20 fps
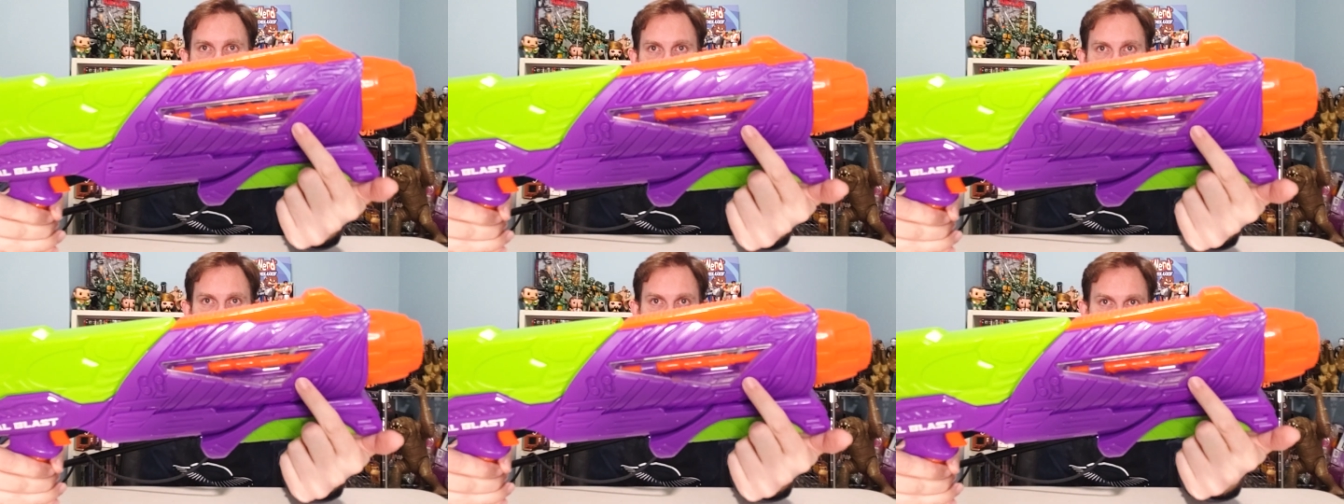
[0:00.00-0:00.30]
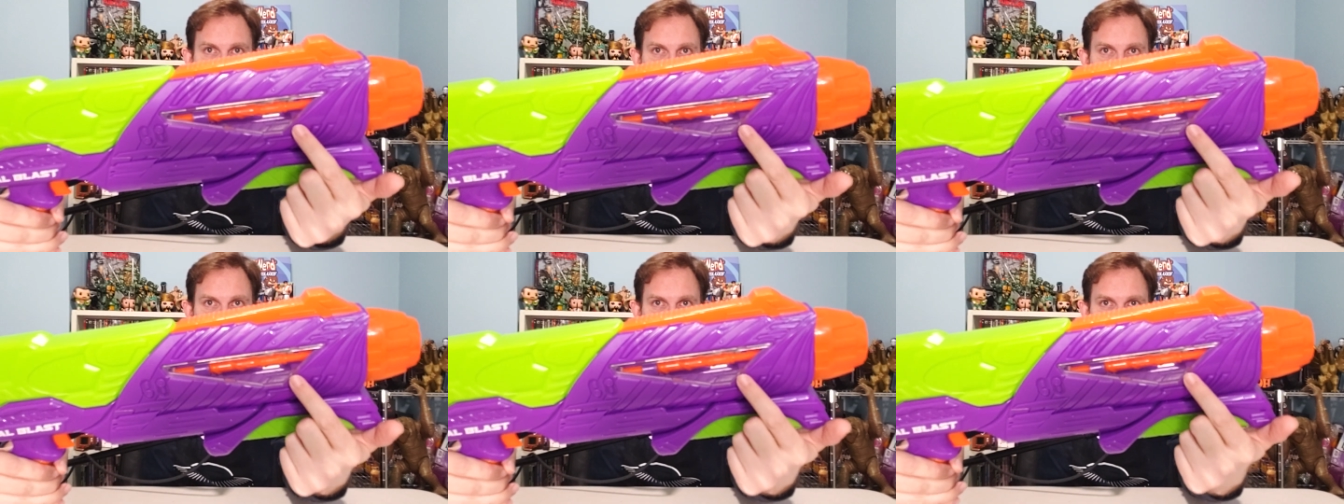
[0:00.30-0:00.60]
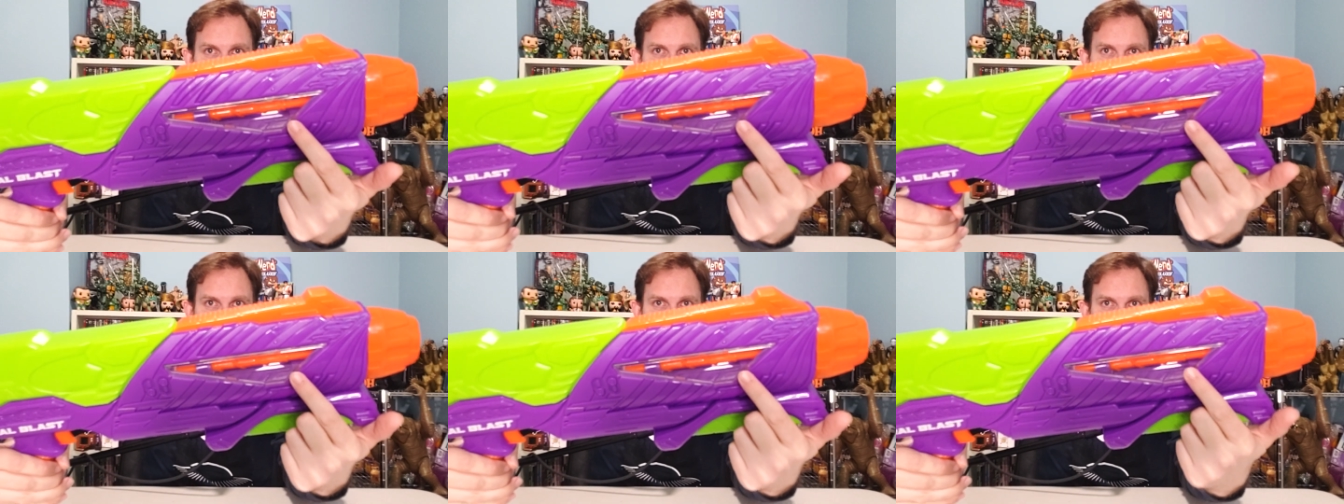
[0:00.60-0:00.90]
That's all
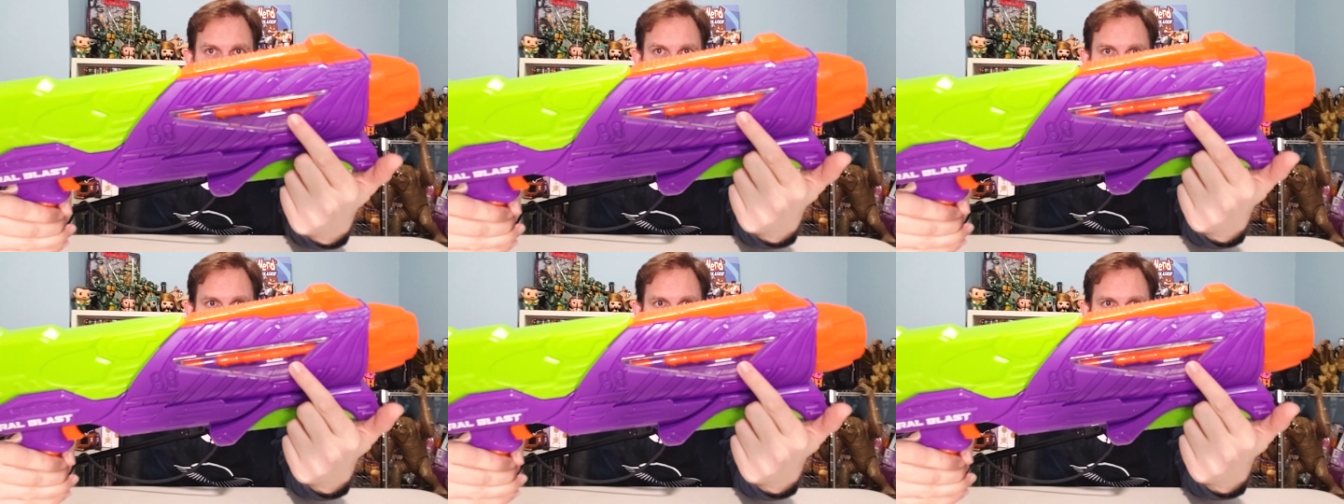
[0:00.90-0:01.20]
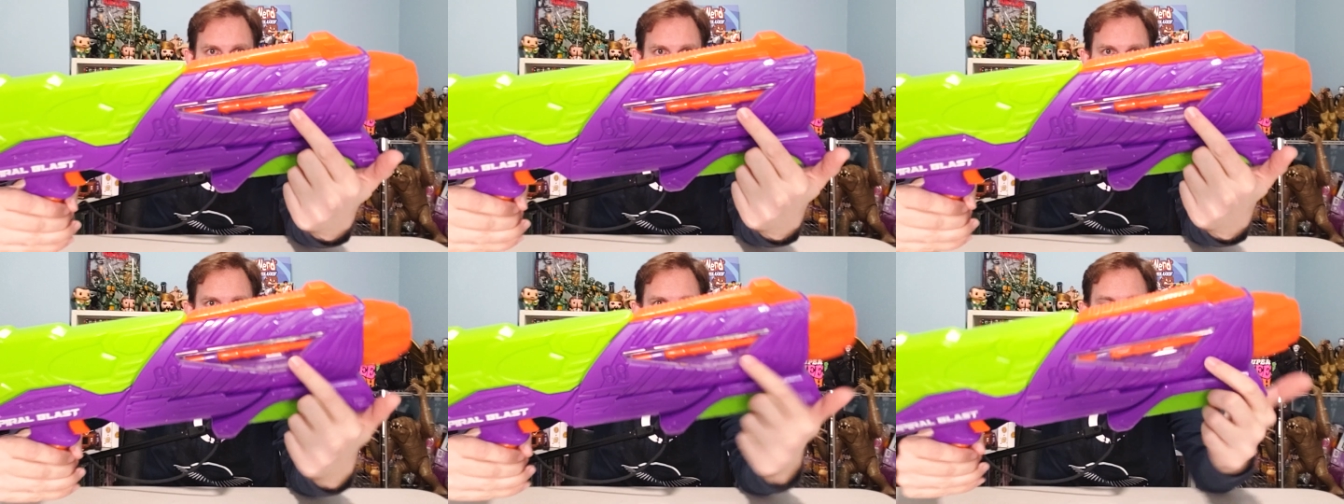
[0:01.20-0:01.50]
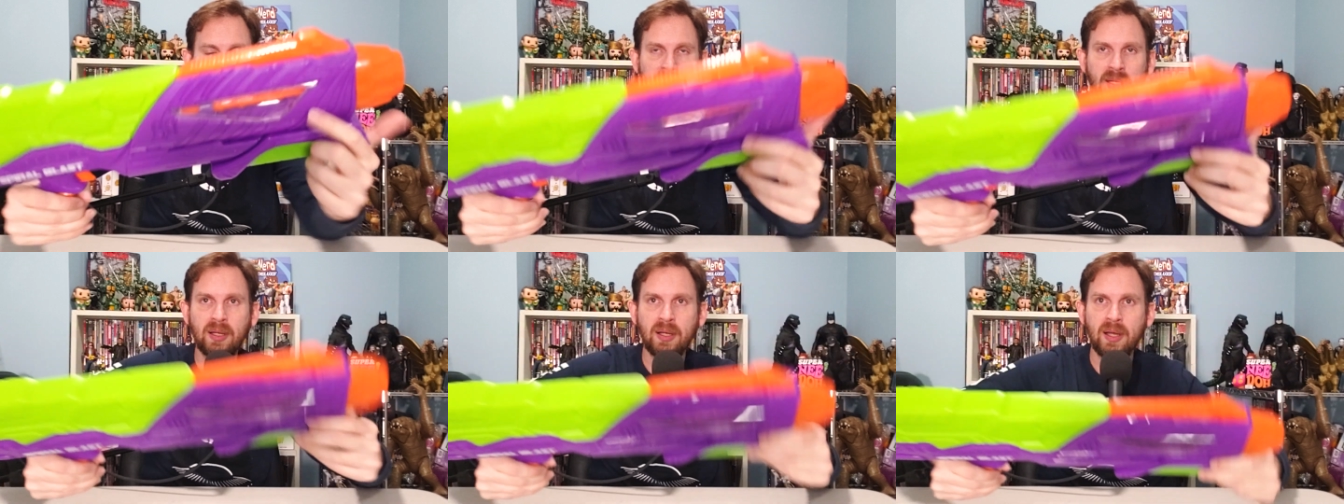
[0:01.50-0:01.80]
spirally shaped.
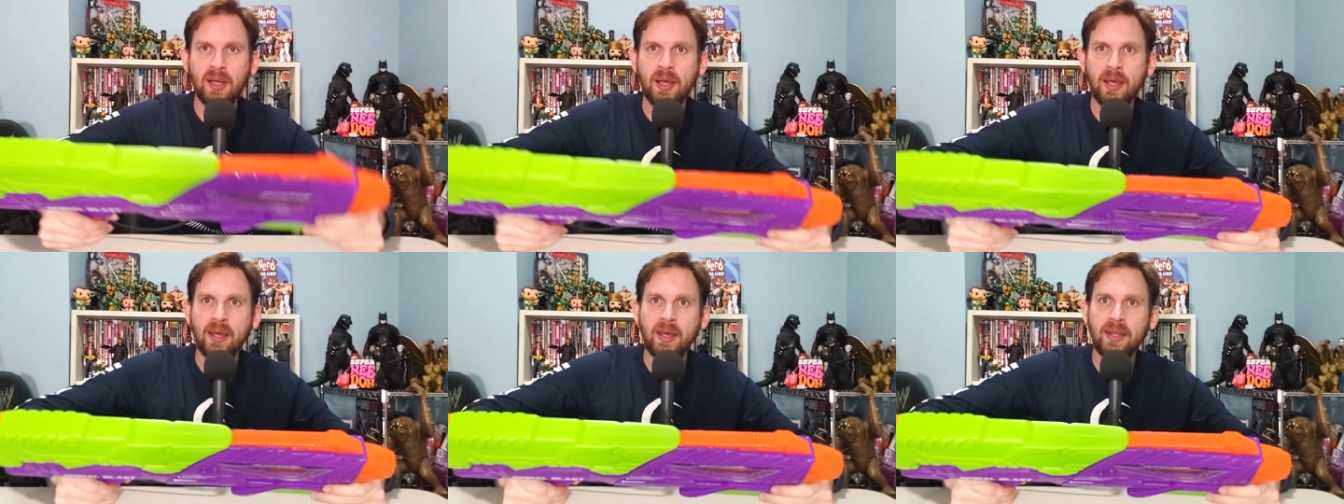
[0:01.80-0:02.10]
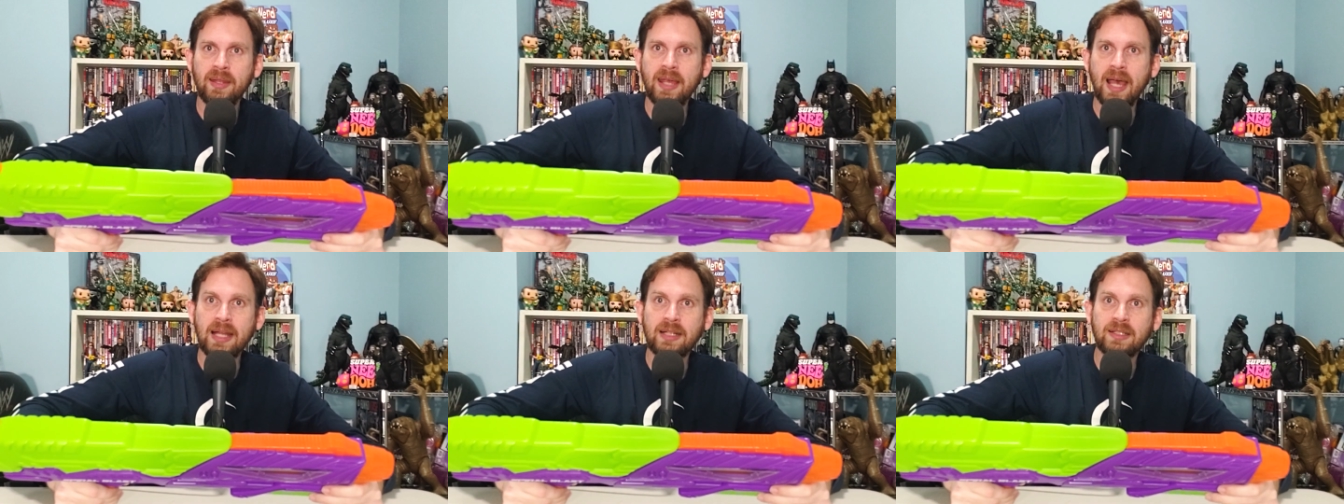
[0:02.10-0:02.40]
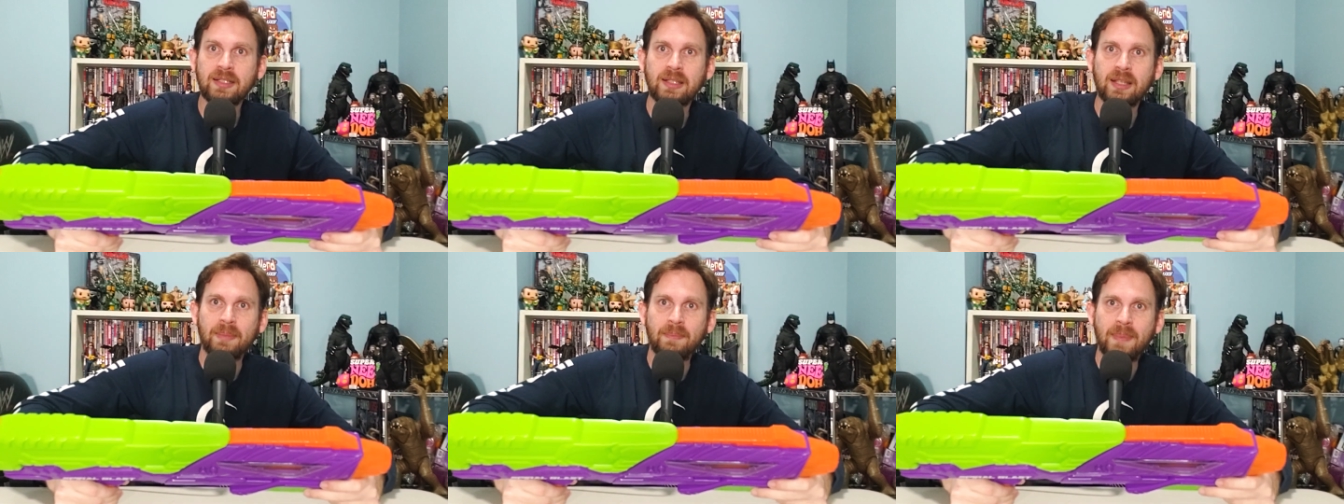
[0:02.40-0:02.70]

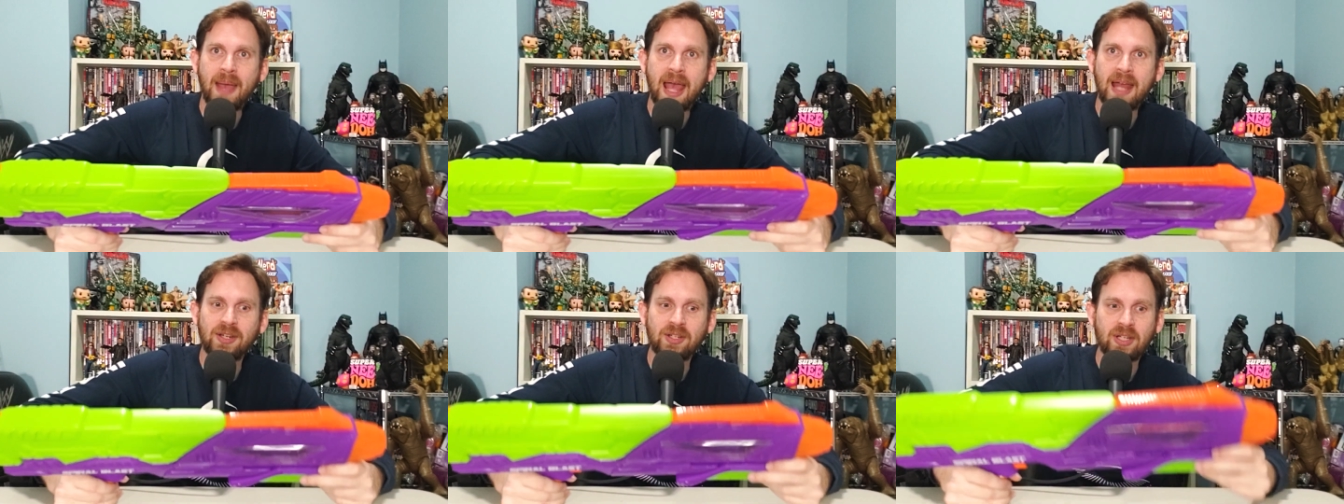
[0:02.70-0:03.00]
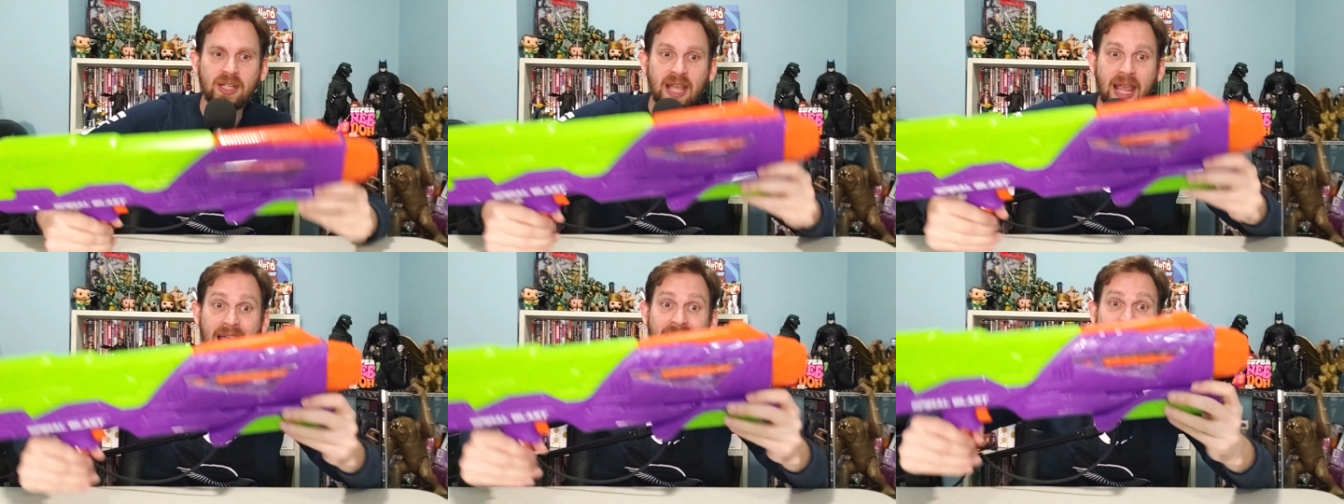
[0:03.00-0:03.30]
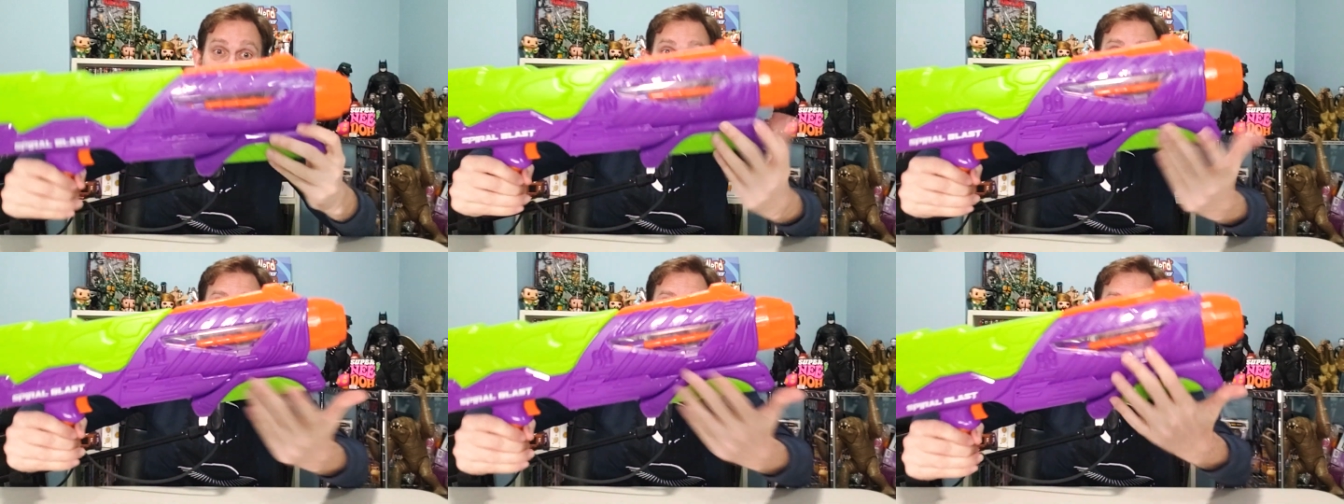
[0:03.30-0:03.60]
That's the magic. And they